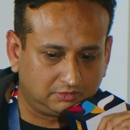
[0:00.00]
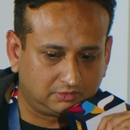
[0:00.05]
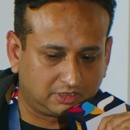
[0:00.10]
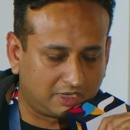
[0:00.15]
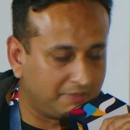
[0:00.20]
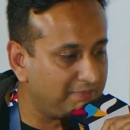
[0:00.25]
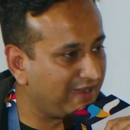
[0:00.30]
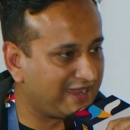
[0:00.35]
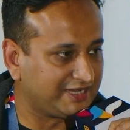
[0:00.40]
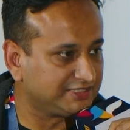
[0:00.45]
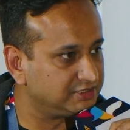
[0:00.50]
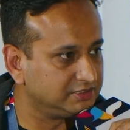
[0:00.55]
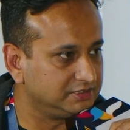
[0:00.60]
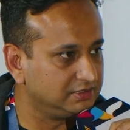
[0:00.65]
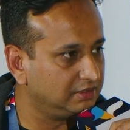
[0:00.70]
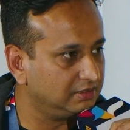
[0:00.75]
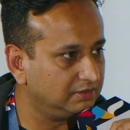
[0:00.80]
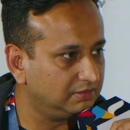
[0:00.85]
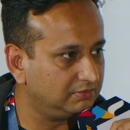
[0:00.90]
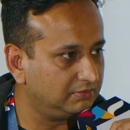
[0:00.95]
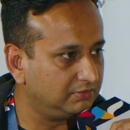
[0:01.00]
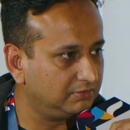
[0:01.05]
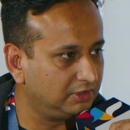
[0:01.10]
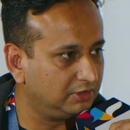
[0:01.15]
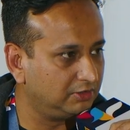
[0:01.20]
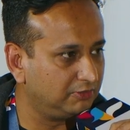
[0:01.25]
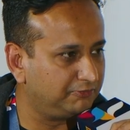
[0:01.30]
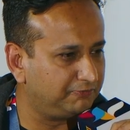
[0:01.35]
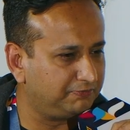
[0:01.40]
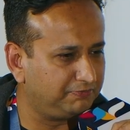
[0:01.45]
Compassion,
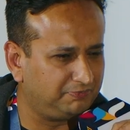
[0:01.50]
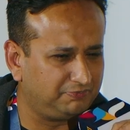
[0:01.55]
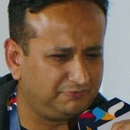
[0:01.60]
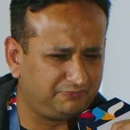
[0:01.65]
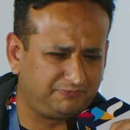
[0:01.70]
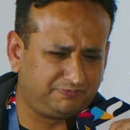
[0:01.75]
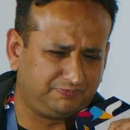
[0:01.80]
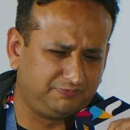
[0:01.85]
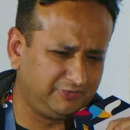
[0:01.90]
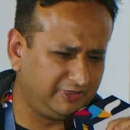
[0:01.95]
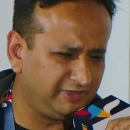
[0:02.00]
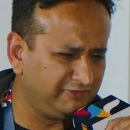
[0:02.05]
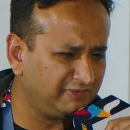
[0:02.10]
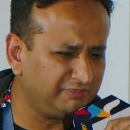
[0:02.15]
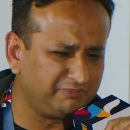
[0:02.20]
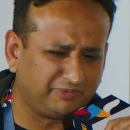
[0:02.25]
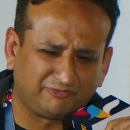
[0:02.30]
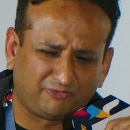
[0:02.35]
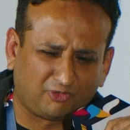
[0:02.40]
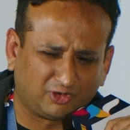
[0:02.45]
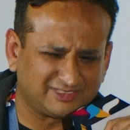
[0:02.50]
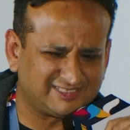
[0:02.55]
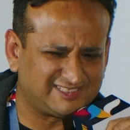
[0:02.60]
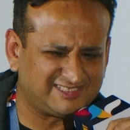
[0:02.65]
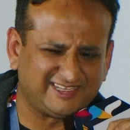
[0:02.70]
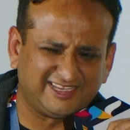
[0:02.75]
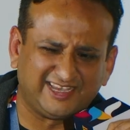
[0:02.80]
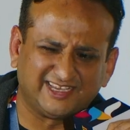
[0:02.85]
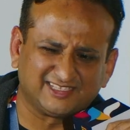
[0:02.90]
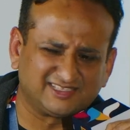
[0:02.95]
even before
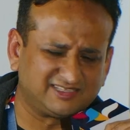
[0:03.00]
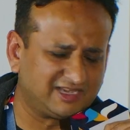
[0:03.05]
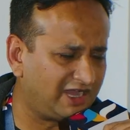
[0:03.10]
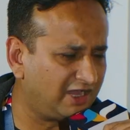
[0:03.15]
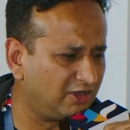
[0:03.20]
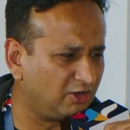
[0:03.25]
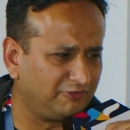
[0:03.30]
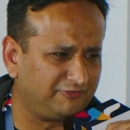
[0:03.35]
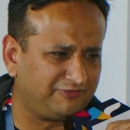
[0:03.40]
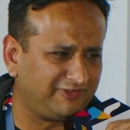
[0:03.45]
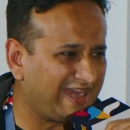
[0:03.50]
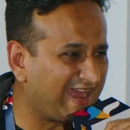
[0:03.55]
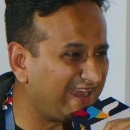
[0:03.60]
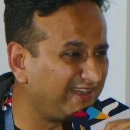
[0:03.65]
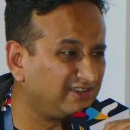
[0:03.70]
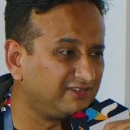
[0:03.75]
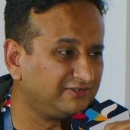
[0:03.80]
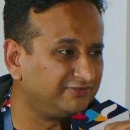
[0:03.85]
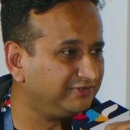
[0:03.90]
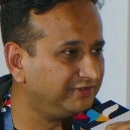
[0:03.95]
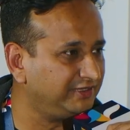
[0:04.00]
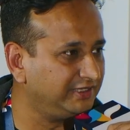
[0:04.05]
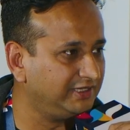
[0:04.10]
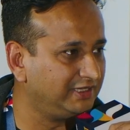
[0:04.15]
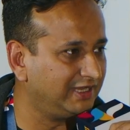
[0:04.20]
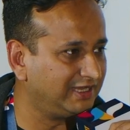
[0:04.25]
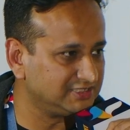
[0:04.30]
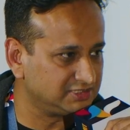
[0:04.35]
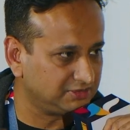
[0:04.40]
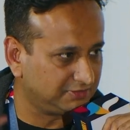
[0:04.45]
CSR or
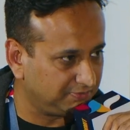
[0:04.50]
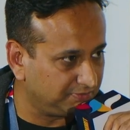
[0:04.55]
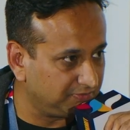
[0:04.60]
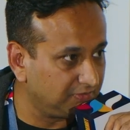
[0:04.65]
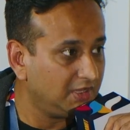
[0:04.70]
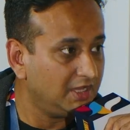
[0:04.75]
philanthropy as a